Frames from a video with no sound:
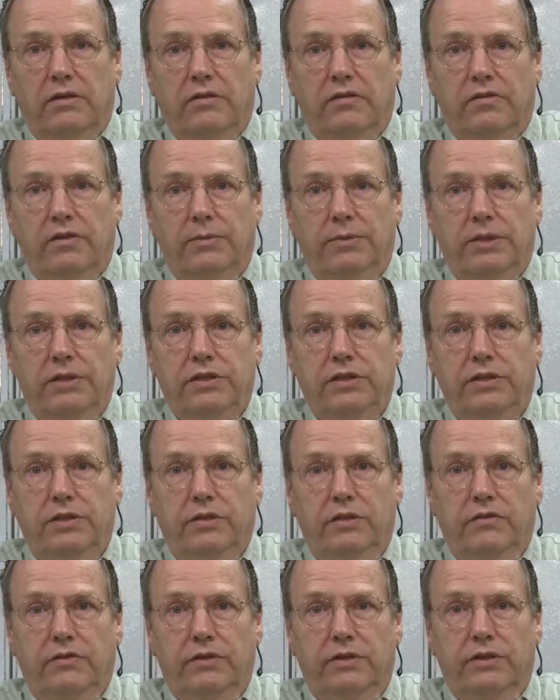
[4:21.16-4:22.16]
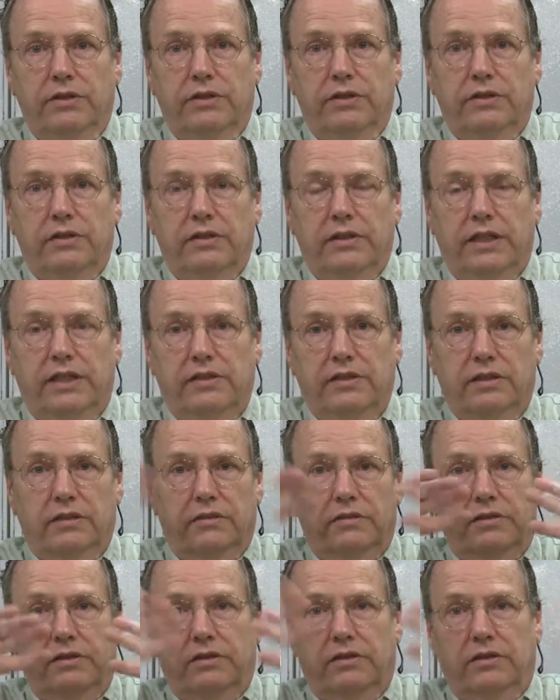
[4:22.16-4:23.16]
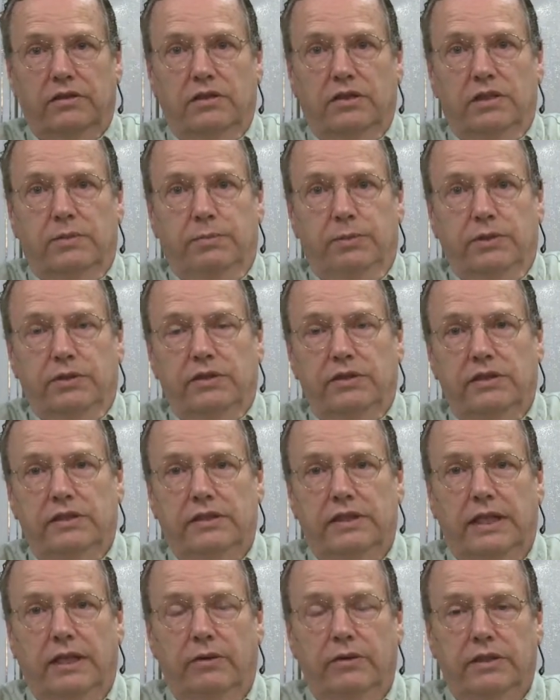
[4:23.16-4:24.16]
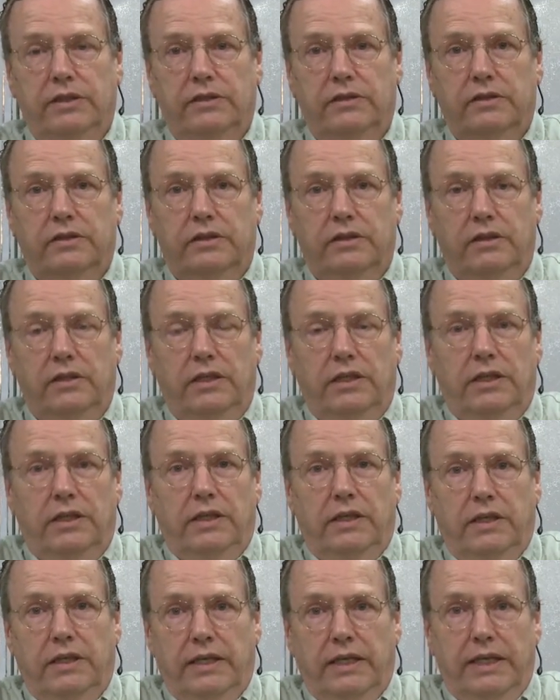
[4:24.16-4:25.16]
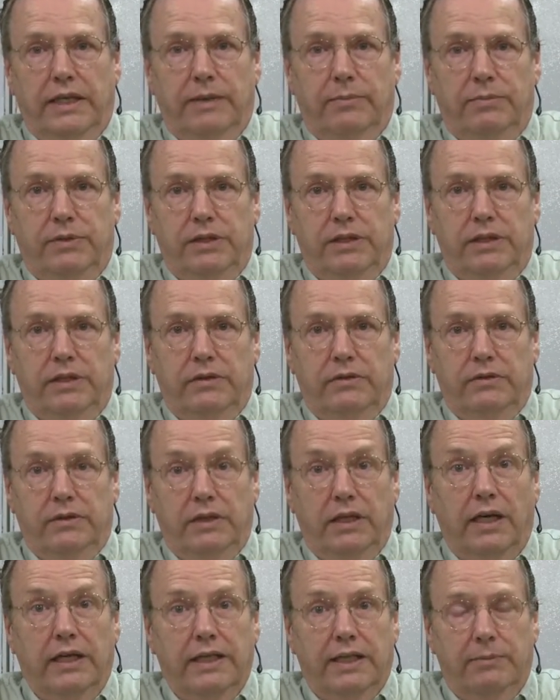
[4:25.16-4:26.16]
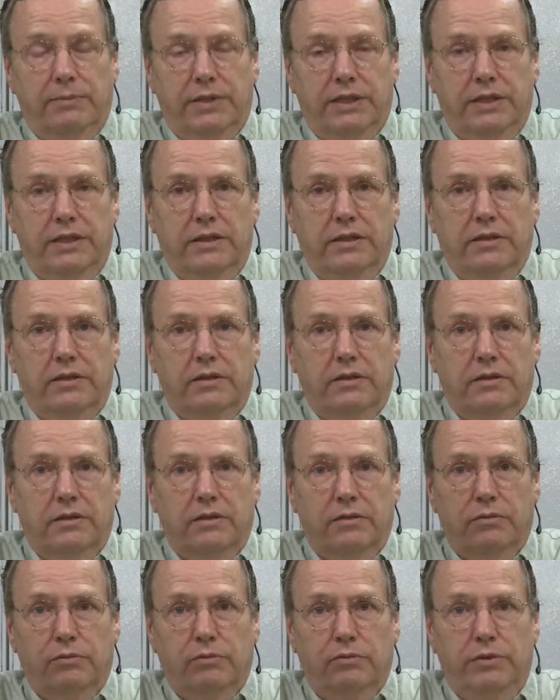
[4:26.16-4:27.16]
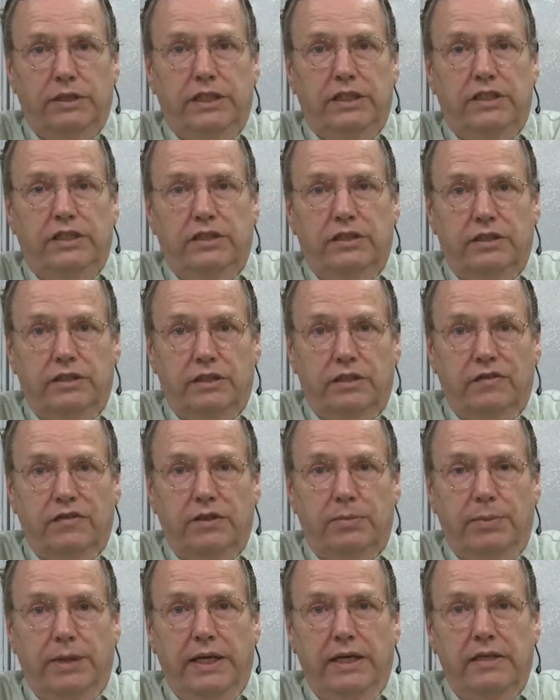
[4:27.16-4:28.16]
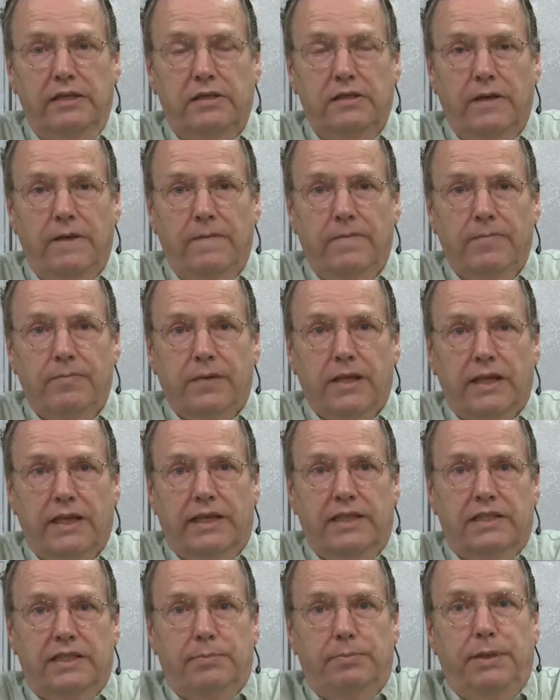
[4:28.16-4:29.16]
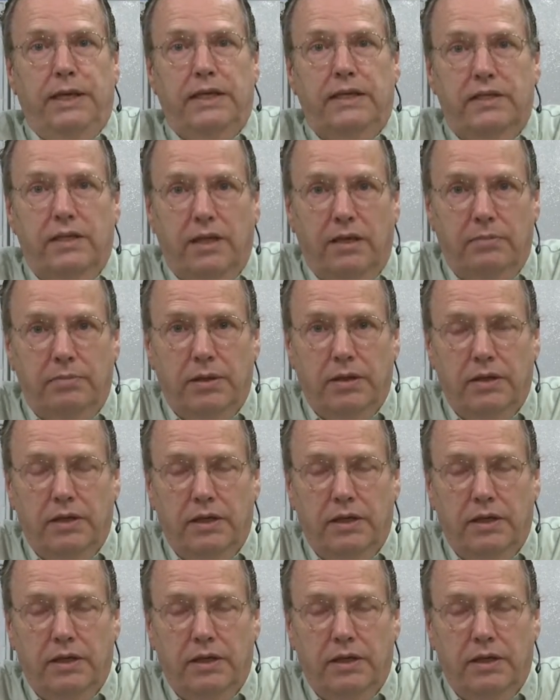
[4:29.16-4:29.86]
from this universe as it just disperses out into the empty, not empty, regions of space. It gets picked up